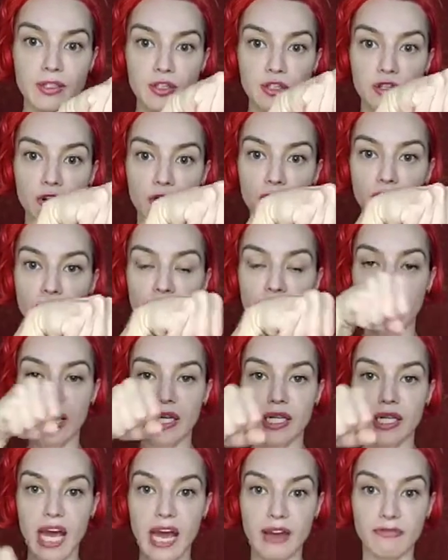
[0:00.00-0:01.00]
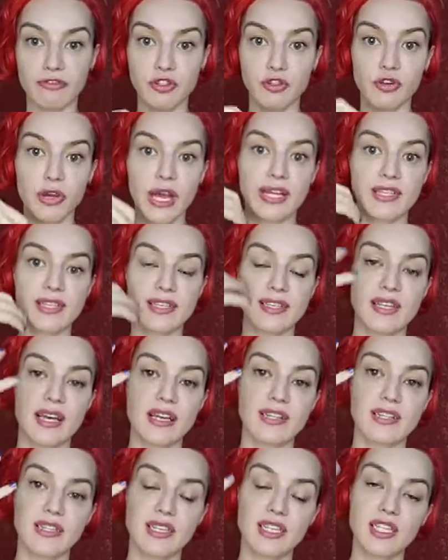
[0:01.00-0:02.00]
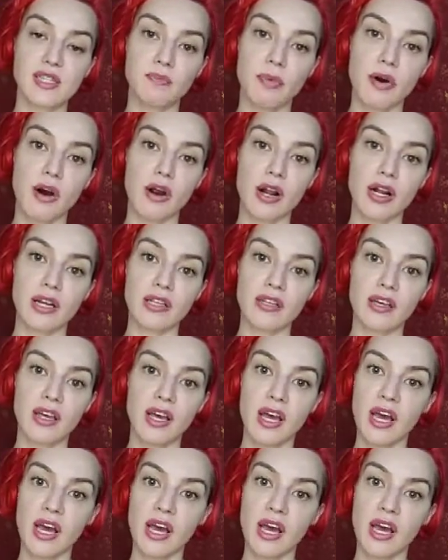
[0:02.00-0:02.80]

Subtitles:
So you kind of have to exercise this part.